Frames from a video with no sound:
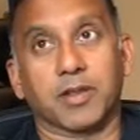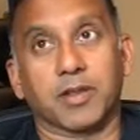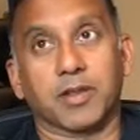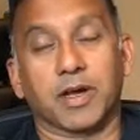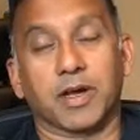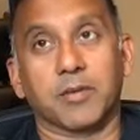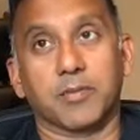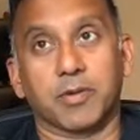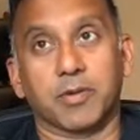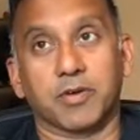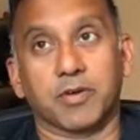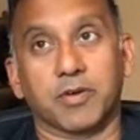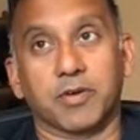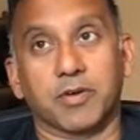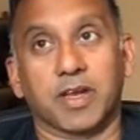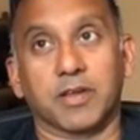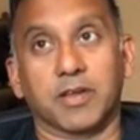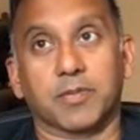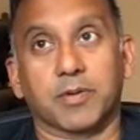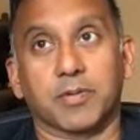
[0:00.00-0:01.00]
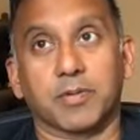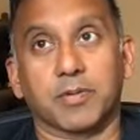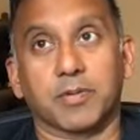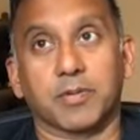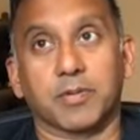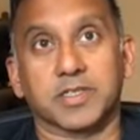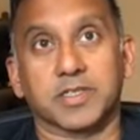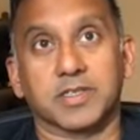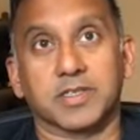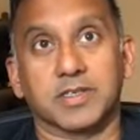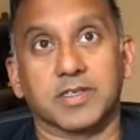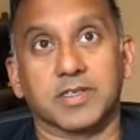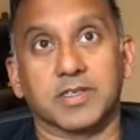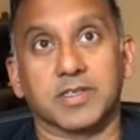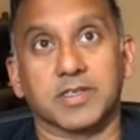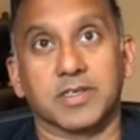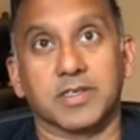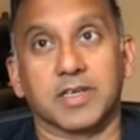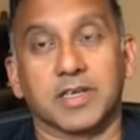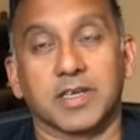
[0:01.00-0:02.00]
part of that employee value
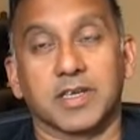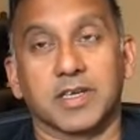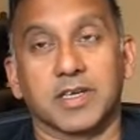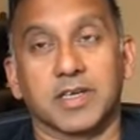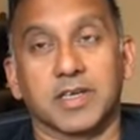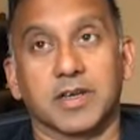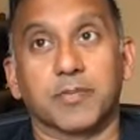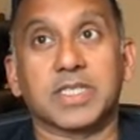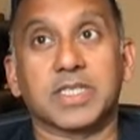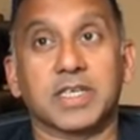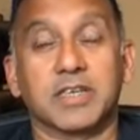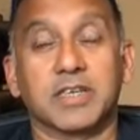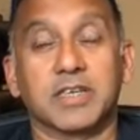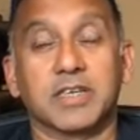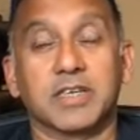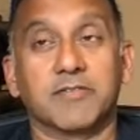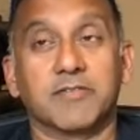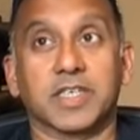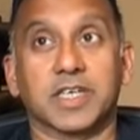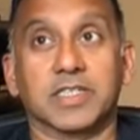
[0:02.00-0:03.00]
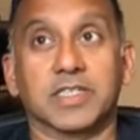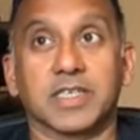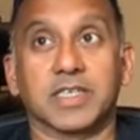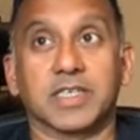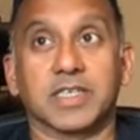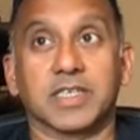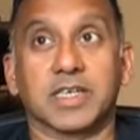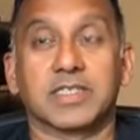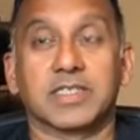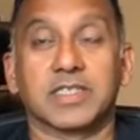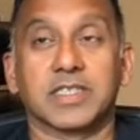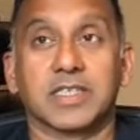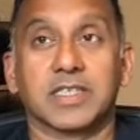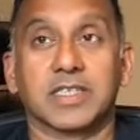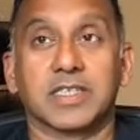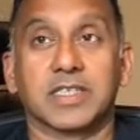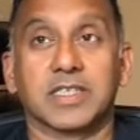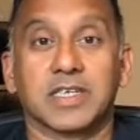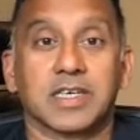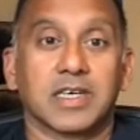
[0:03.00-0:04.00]
proposition, particularly for Gen
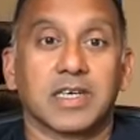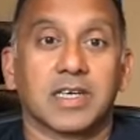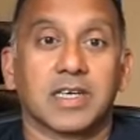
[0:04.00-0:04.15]
Zs,